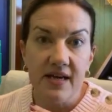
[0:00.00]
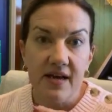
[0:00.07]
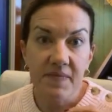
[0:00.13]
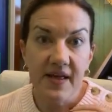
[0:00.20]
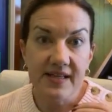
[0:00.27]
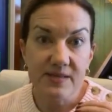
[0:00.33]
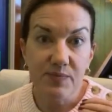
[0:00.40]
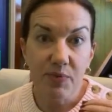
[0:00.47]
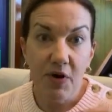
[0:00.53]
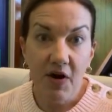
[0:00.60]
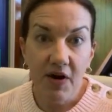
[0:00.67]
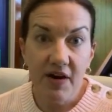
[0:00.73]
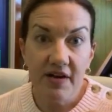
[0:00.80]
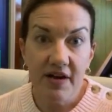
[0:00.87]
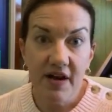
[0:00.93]
That's
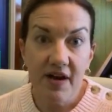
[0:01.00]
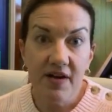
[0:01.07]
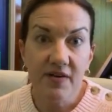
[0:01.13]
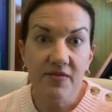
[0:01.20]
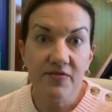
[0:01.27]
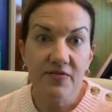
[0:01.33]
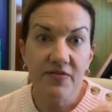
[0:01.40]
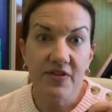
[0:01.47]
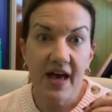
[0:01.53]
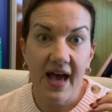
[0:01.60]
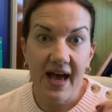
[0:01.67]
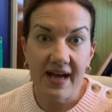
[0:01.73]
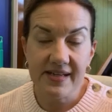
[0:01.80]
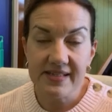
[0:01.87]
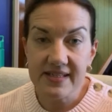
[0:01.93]
part of the
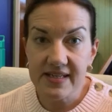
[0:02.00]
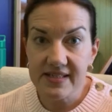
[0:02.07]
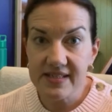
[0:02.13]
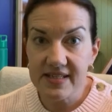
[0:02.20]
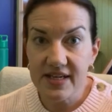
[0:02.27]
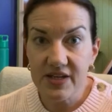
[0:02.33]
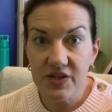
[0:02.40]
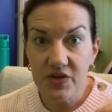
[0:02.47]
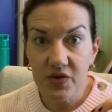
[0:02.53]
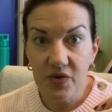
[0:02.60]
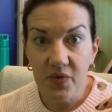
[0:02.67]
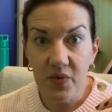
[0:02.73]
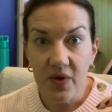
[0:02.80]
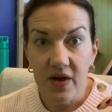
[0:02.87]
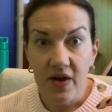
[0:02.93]
access that
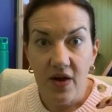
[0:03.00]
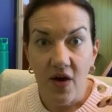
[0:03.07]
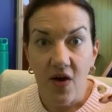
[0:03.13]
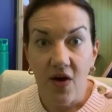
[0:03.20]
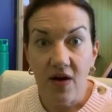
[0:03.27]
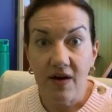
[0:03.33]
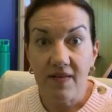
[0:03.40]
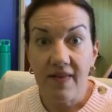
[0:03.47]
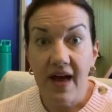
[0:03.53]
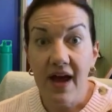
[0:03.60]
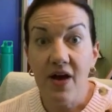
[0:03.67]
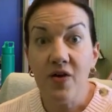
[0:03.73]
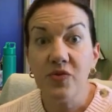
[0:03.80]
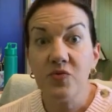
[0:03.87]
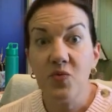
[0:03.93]
you are
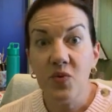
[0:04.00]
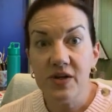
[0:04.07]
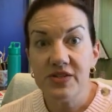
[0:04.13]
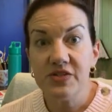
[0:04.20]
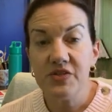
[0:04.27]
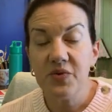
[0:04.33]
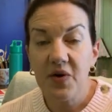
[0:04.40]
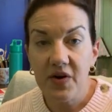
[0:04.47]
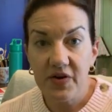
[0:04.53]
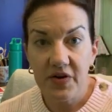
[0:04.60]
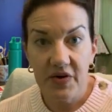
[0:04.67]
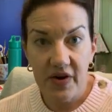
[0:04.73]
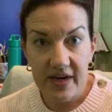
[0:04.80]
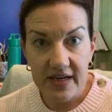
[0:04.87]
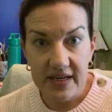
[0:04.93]
allowed once you are
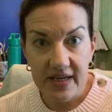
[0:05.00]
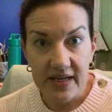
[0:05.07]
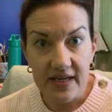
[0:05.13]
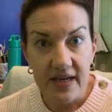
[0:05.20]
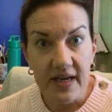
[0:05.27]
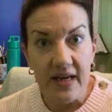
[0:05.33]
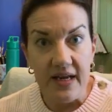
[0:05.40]
accredited.